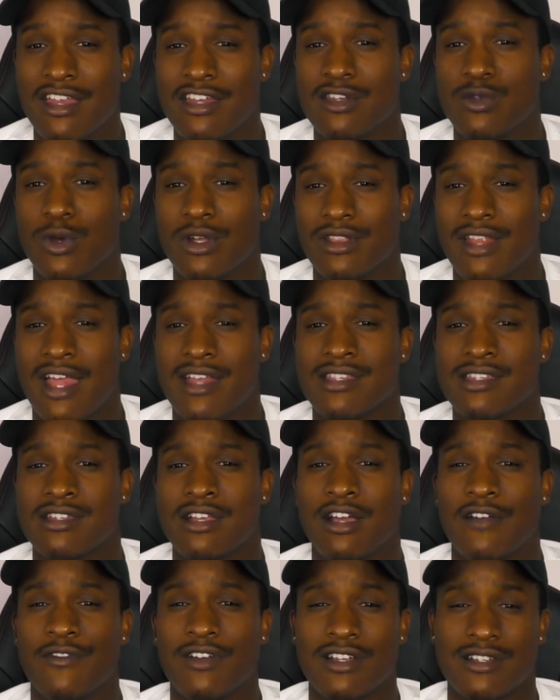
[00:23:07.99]
doing that
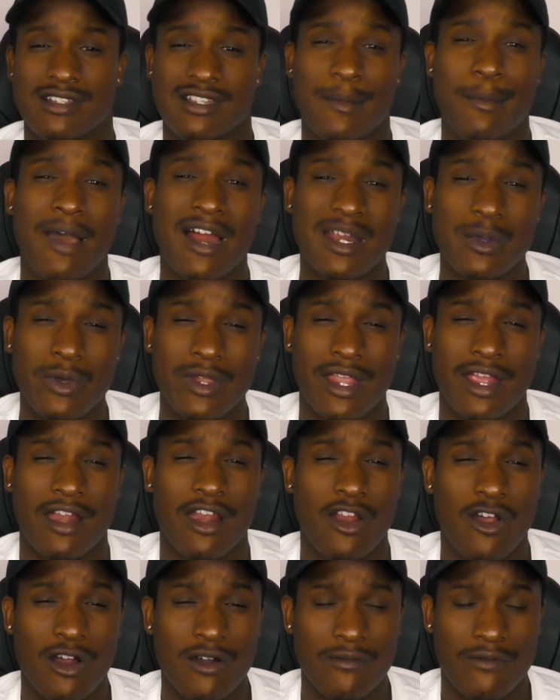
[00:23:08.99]
stuff because somebody would get
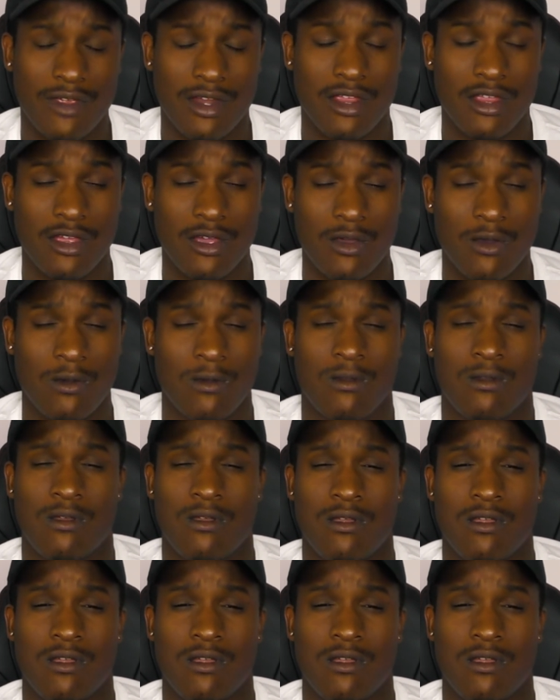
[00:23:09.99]
it on video